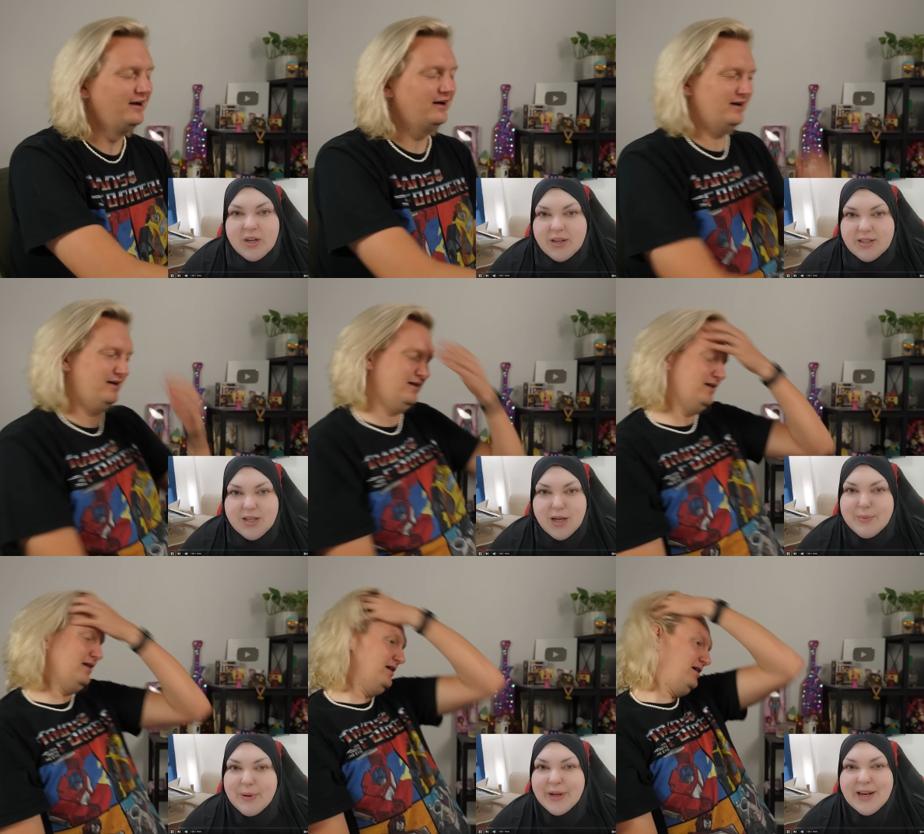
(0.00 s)
Speaker 1: I'm not going to
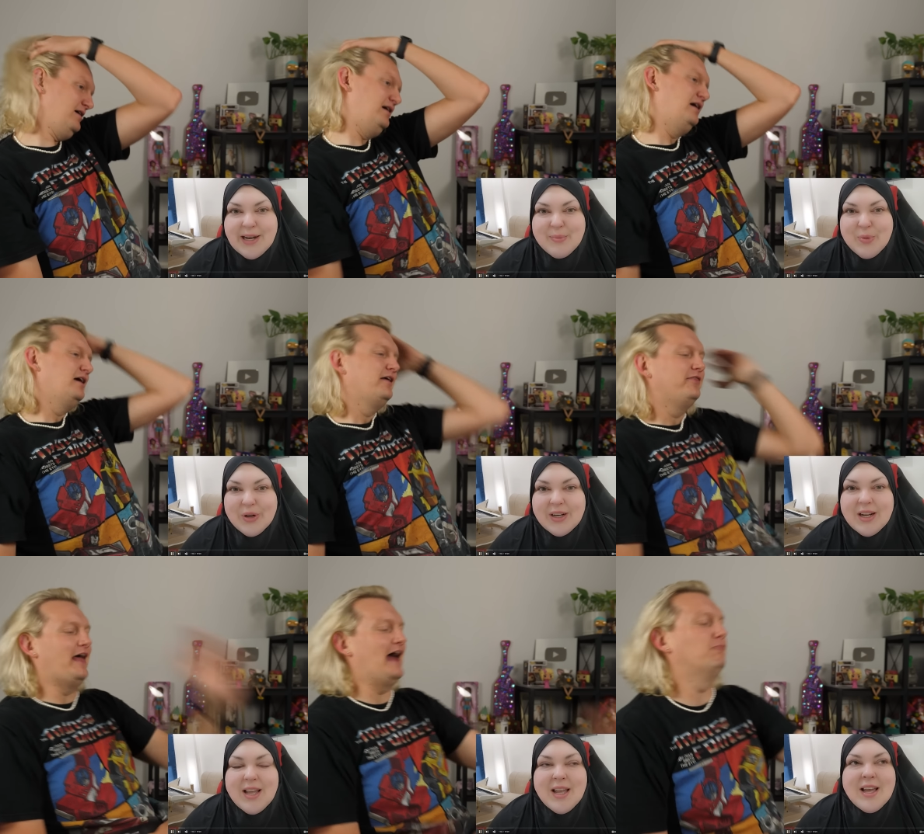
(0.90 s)
talk about it
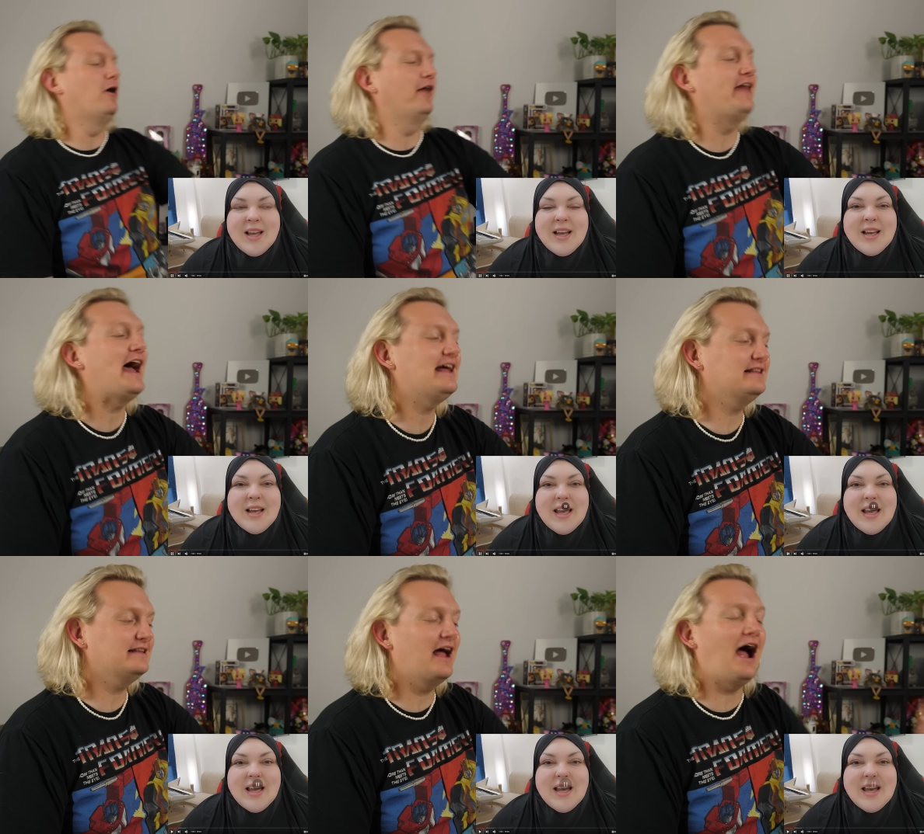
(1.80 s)
anymore.
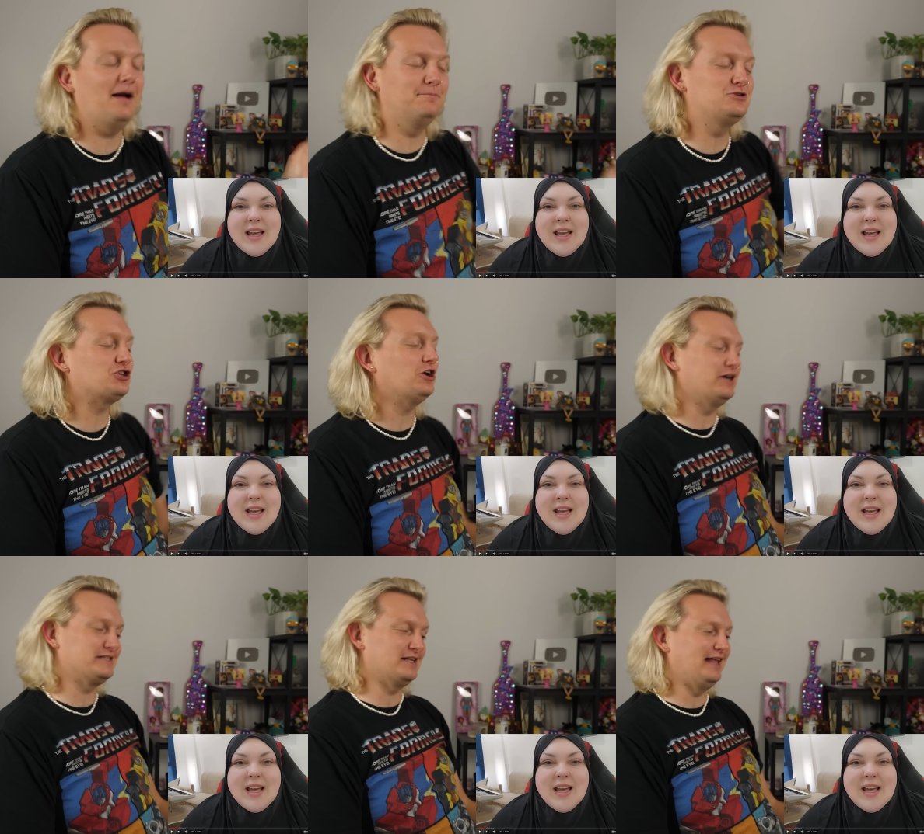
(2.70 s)
Speaker 2: That I'm
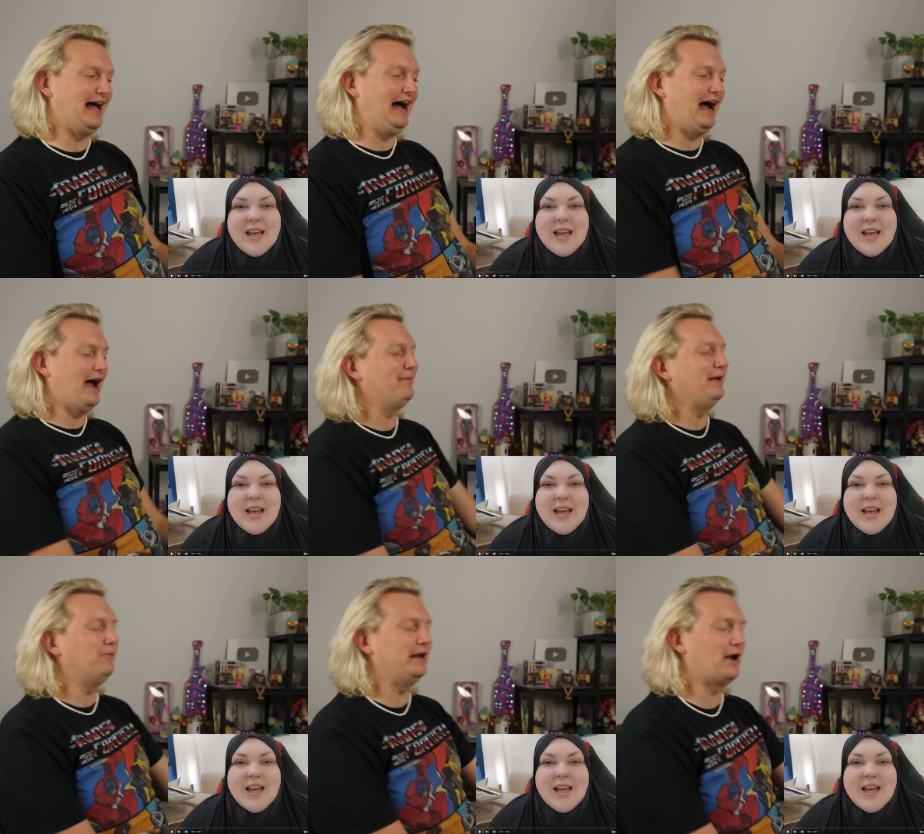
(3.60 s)
sure is a lie. I
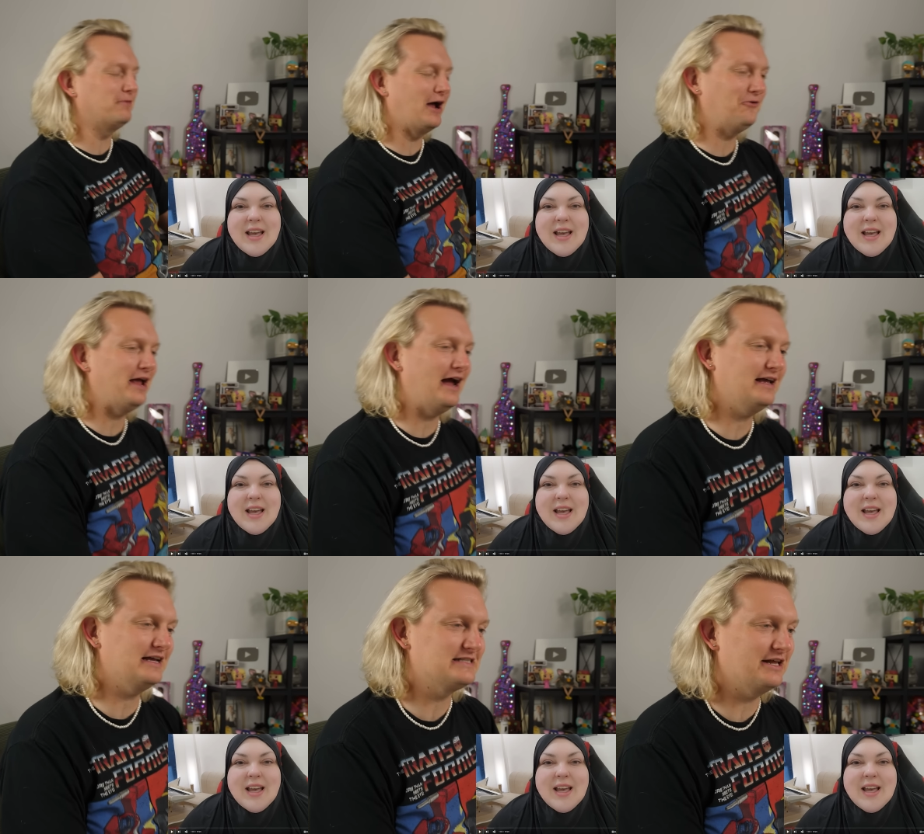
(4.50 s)
mean, we don't know yet,
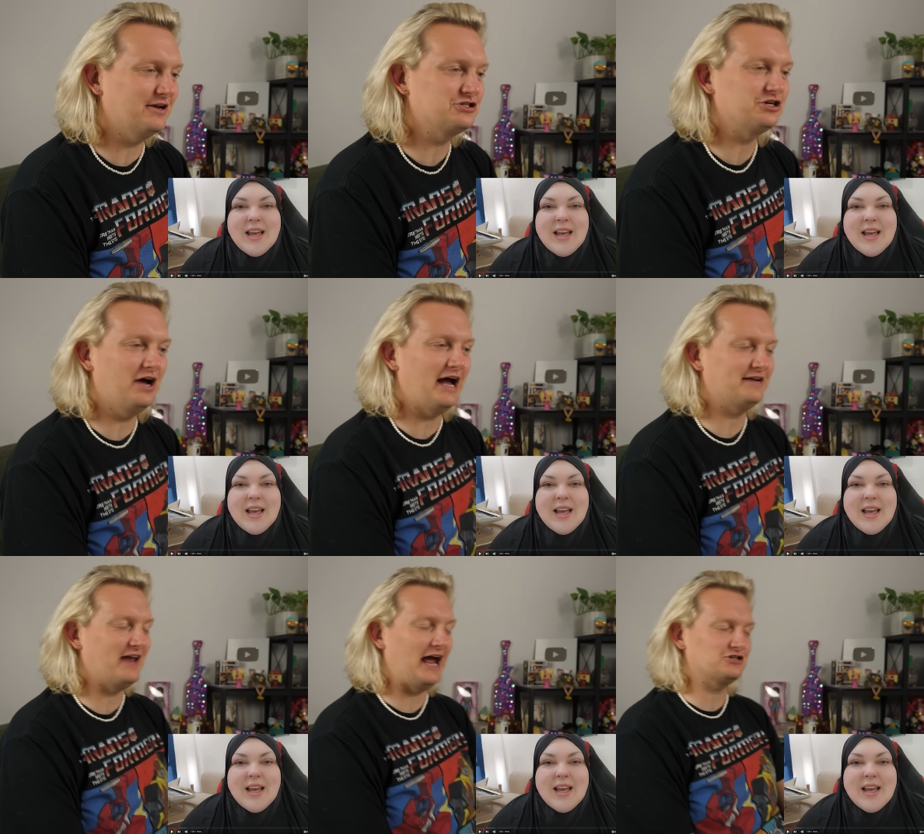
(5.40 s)
because she'll
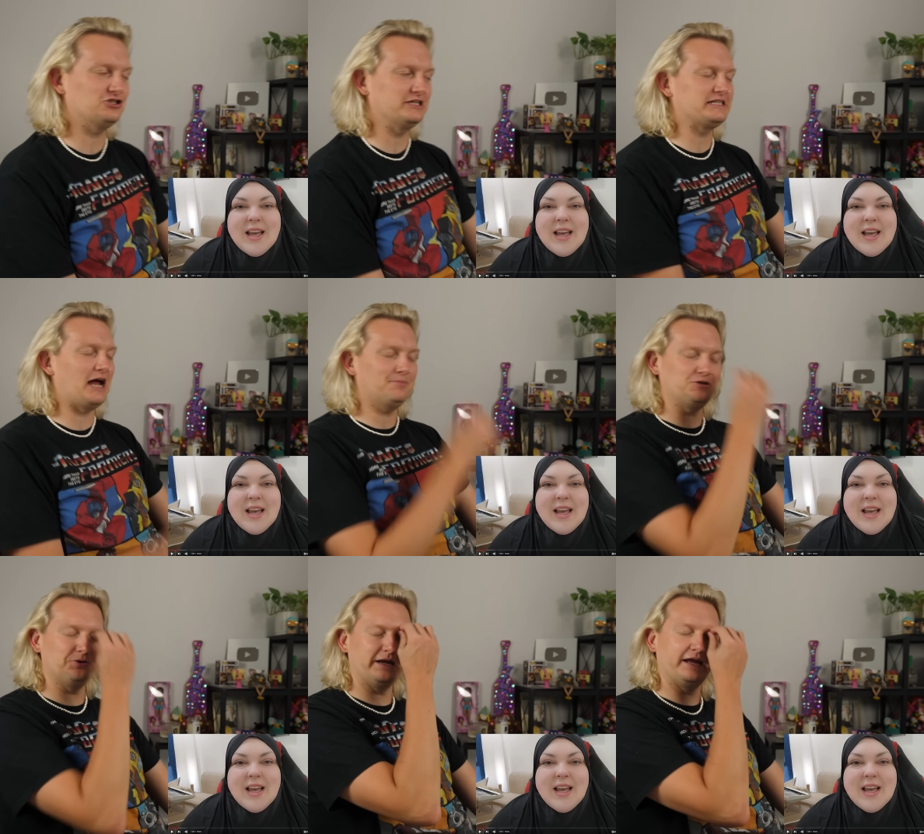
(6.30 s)
have to actually stop
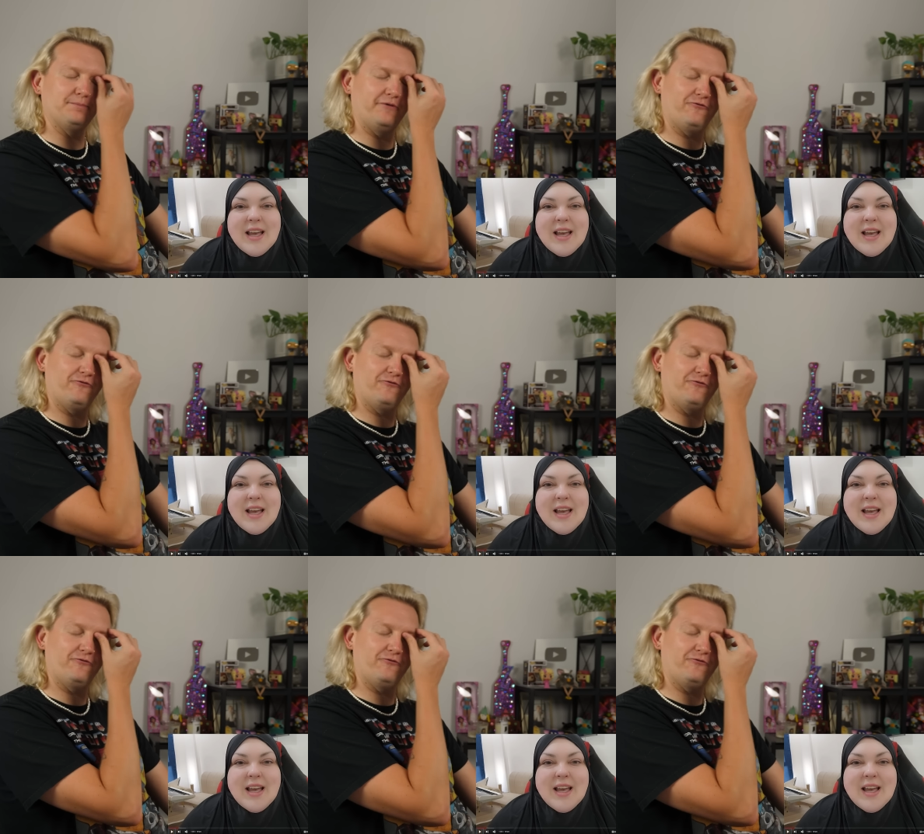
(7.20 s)
doing it